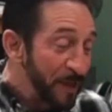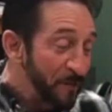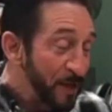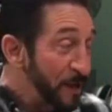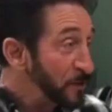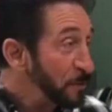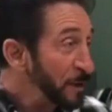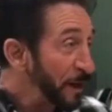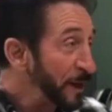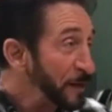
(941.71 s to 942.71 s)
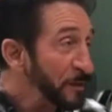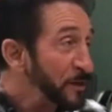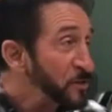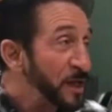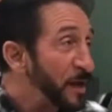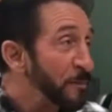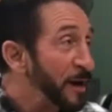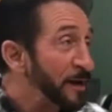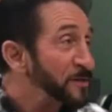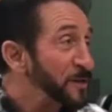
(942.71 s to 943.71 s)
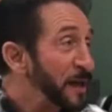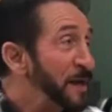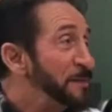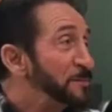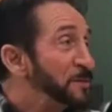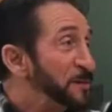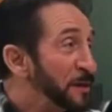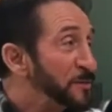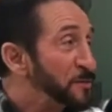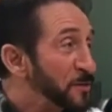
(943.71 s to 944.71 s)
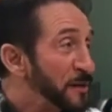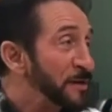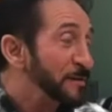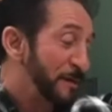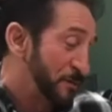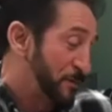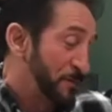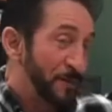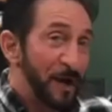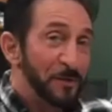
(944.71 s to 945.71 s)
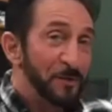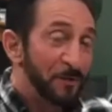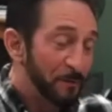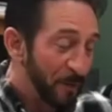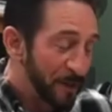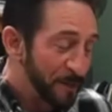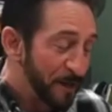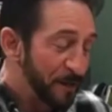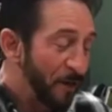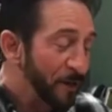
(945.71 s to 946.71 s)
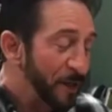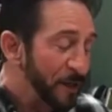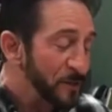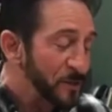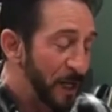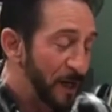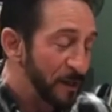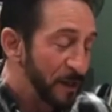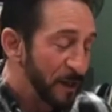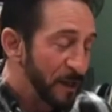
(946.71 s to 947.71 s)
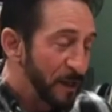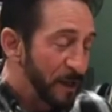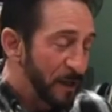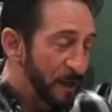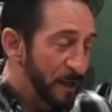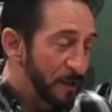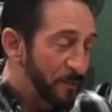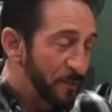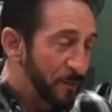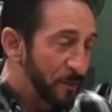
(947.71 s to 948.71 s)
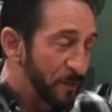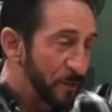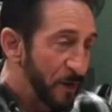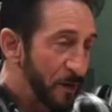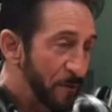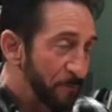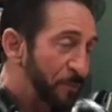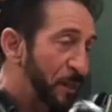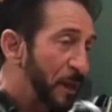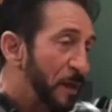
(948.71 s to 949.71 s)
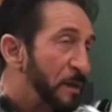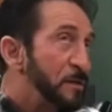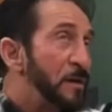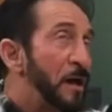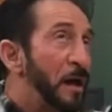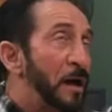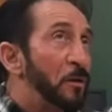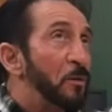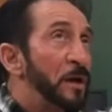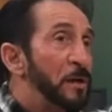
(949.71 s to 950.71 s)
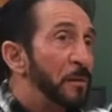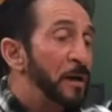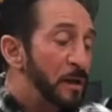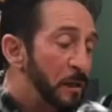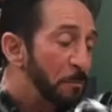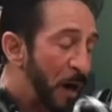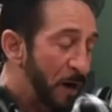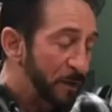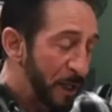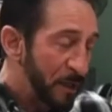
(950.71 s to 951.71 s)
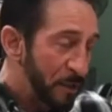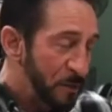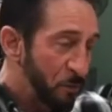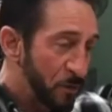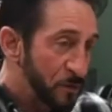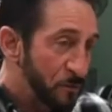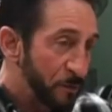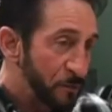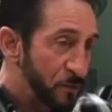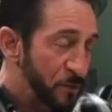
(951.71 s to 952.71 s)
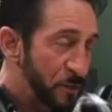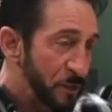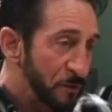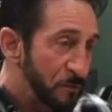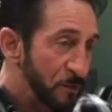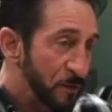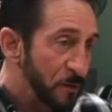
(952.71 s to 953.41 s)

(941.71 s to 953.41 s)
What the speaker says: they create humility because you can't pronounce the names. You know, so there's the value of them right there. Now, all kidding aside, I don't want anybody to get bogged down in these portions of scriptures. You know,